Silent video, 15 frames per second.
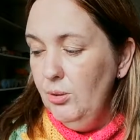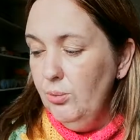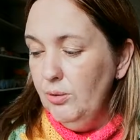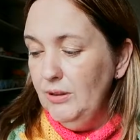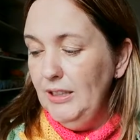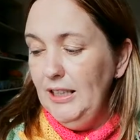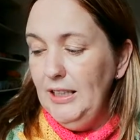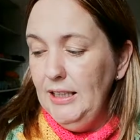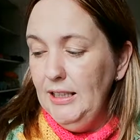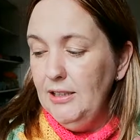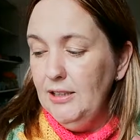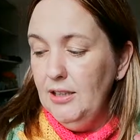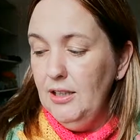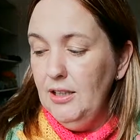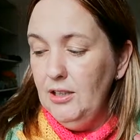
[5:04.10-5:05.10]
will need
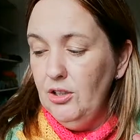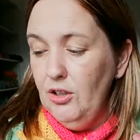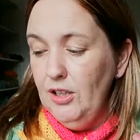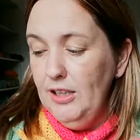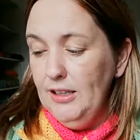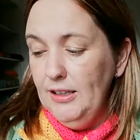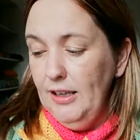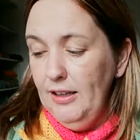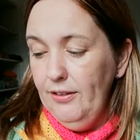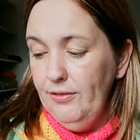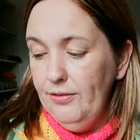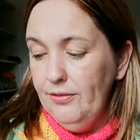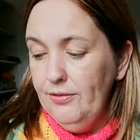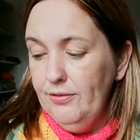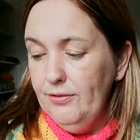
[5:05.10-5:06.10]
a darning
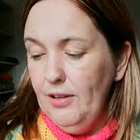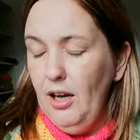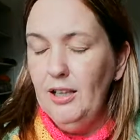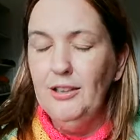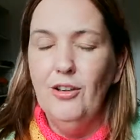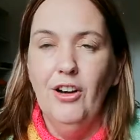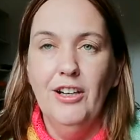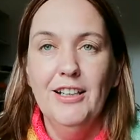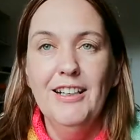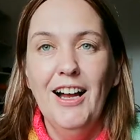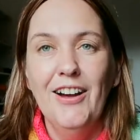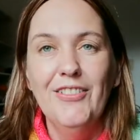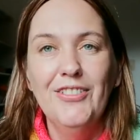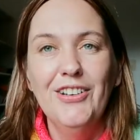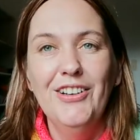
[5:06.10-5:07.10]
knife. Darning
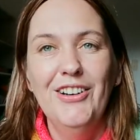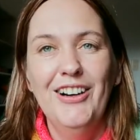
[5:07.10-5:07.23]
knife.